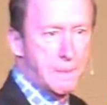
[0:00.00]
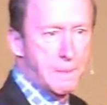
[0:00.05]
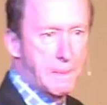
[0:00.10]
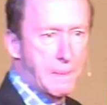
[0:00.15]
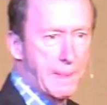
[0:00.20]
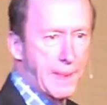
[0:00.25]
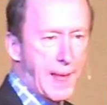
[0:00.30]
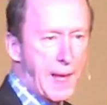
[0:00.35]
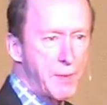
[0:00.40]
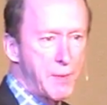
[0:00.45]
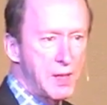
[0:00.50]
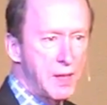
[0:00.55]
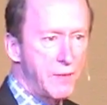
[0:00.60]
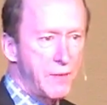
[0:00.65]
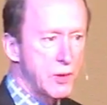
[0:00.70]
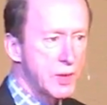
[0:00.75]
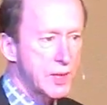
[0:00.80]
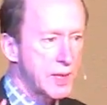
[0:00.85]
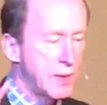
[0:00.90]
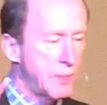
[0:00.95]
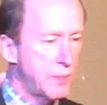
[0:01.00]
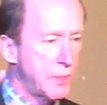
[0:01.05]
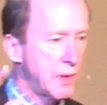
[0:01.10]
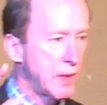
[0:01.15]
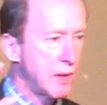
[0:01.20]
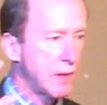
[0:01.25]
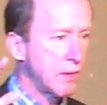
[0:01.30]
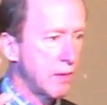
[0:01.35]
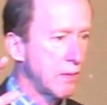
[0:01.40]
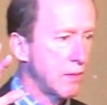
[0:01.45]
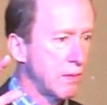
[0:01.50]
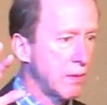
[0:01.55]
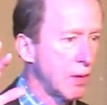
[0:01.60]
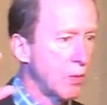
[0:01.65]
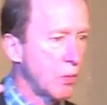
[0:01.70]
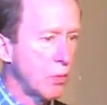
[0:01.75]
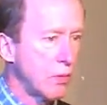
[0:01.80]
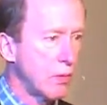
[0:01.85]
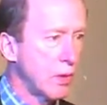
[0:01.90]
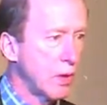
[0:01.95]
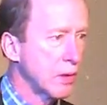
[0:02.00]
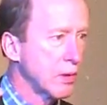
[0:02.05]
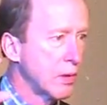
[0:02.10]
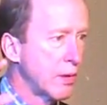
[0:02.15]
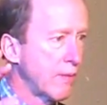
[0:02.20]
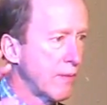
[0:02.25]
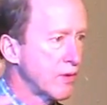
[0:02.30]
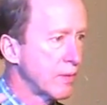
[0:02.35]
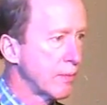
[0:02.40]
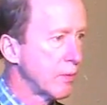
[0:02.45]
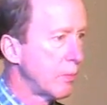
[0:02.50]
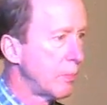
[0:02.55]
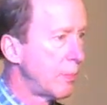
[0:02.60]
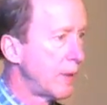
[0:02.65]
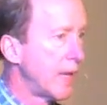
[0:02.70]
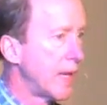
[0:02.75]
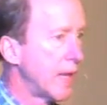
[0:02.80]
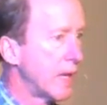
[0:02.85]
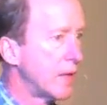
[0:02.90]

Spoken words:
How many of you sleep in a comfortable bed